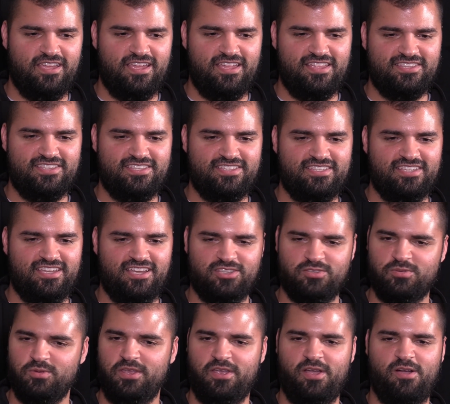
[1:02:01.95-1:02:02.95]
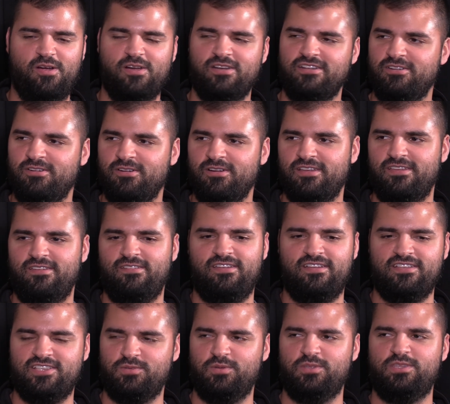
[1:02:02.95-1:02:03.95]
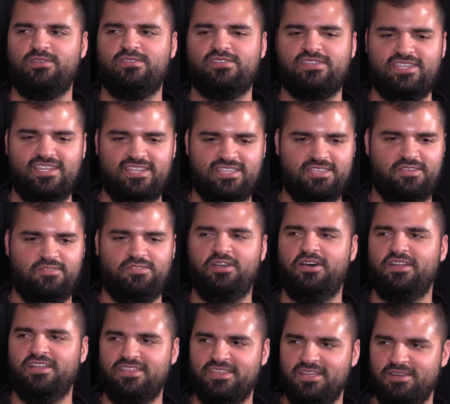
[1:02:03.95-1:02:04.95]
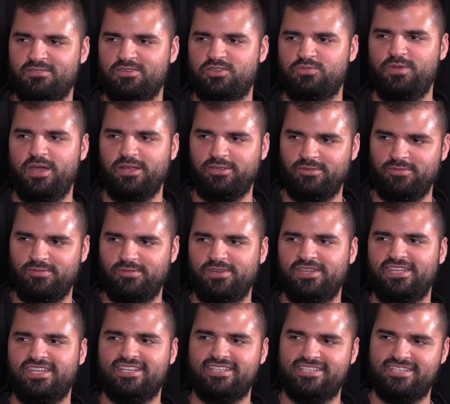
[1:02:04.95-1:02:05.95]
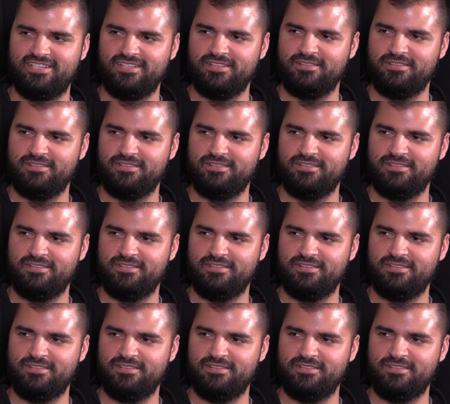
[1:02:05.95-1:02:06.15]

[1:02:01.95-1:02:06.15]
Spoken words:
It's really hard to argue against what those kids have done in their respective weeks.